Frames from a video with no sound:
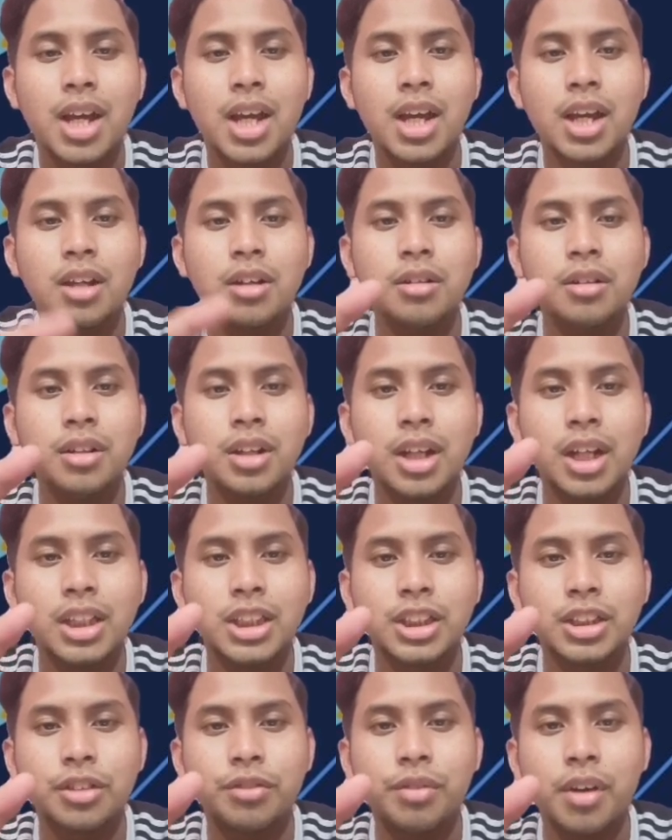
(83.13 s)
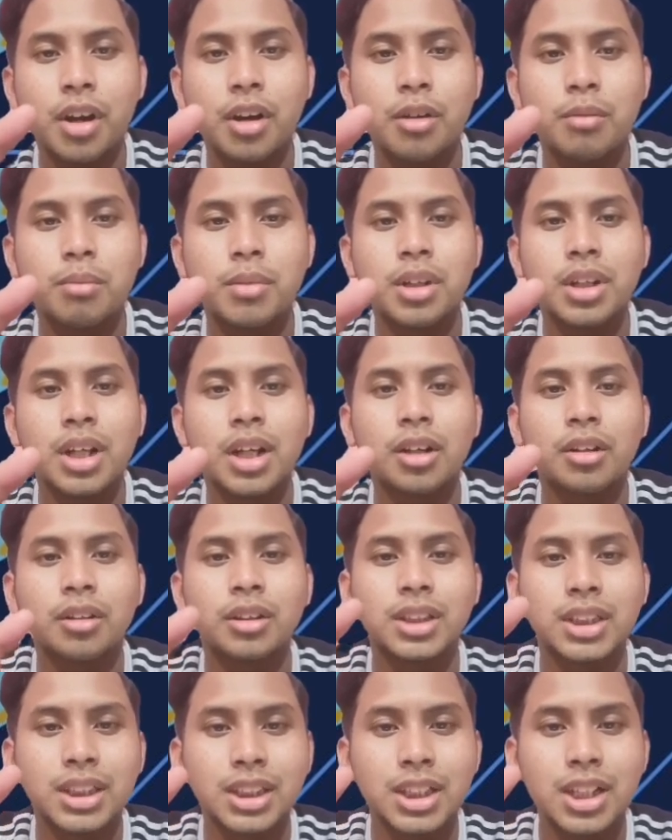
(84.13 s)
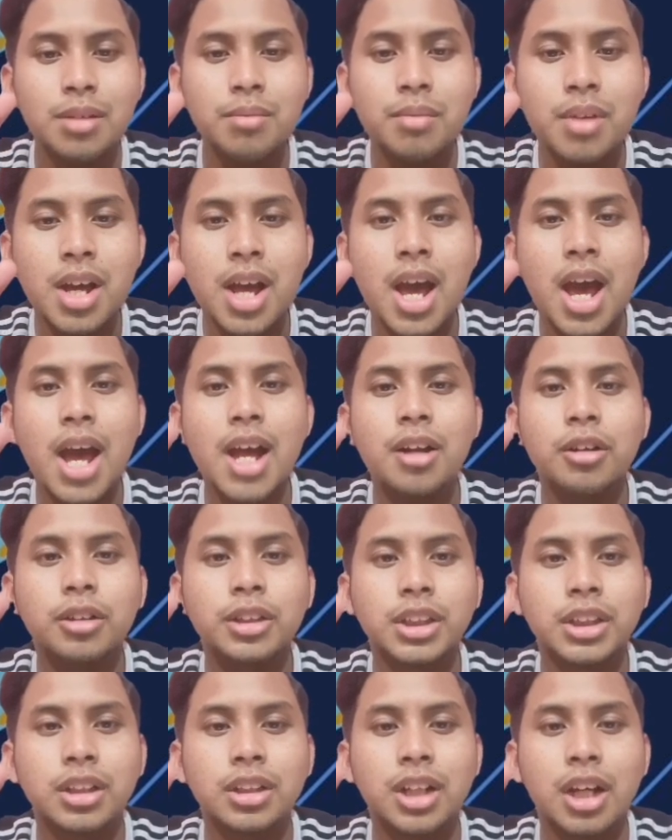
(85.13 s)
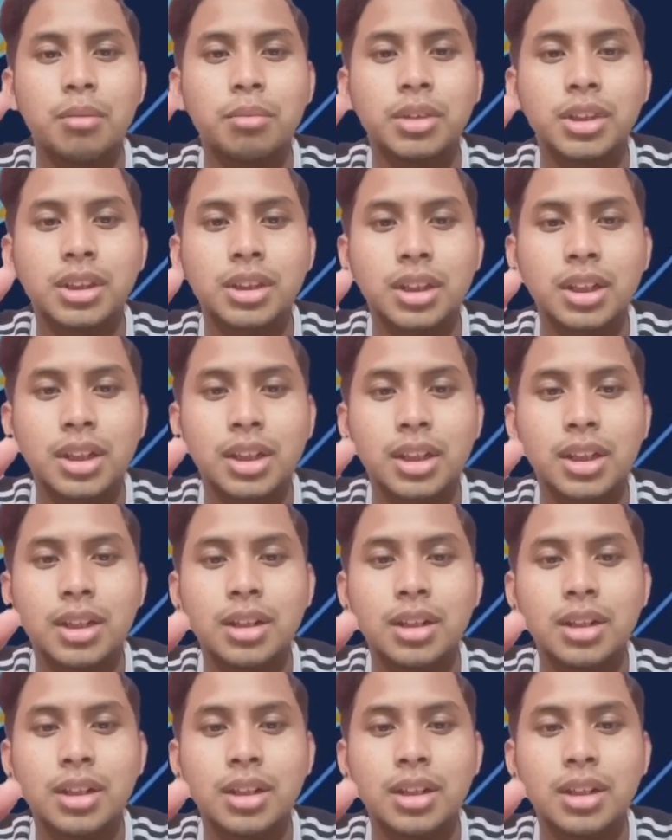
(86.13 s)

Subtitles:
including its effect on marine ecosystem and ocean chemistry.